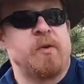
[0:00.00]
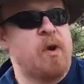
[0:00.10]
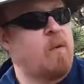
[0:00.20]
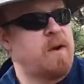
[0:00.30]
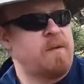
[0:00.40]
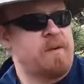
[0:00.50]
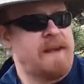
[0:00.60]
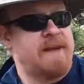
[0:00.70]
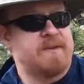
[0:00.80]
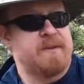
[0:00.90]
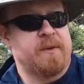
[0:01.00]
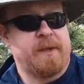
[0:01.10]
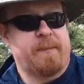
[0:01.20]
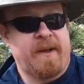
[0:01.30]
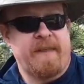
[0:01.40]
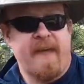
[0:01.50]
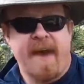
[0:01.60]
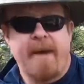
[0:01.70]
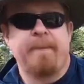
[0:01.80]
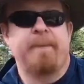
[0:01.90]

you don't want to rely solely upon that,